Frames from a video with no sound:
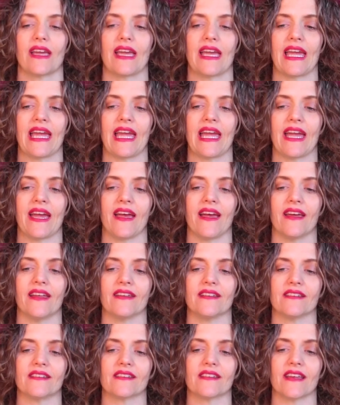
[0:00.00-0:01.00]

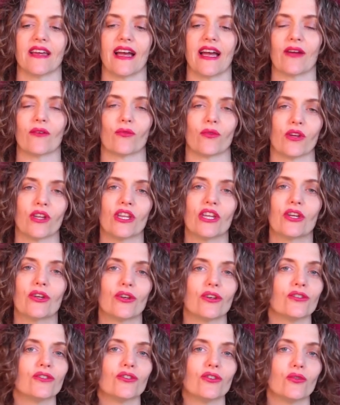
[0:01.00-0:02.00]
And I really
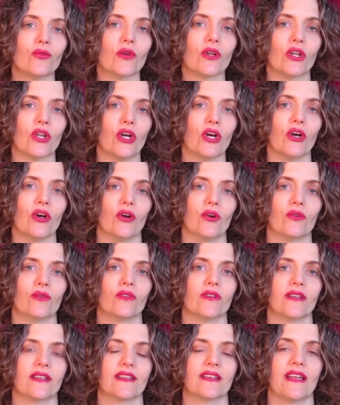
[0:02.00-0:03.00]
couldn't do it alone.
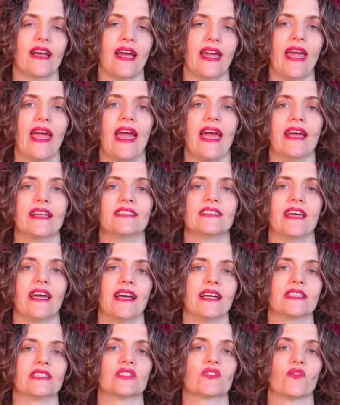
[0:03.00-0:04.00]
I had to
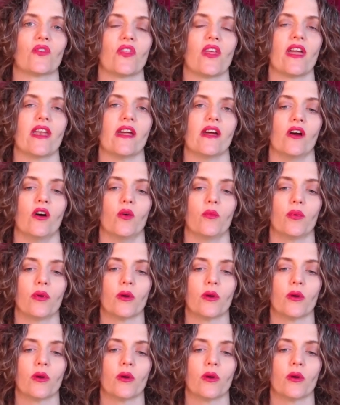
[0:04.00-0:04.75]
ask for that help.